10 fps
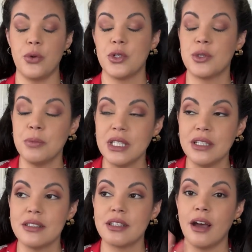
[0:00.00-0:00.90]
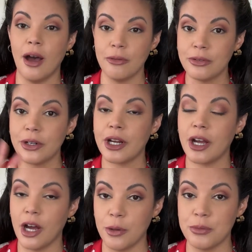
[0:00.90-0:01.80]
which means comfort
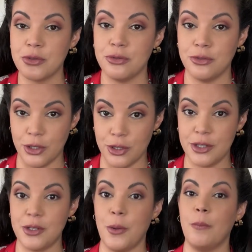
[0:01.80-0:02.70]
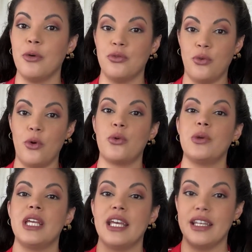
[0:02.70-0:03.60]
comes first before
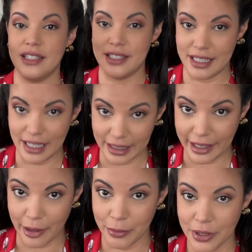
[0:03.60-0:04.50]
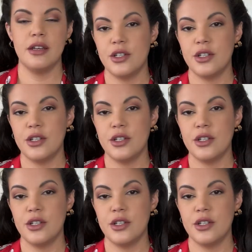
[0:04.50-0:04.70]
we get to glam.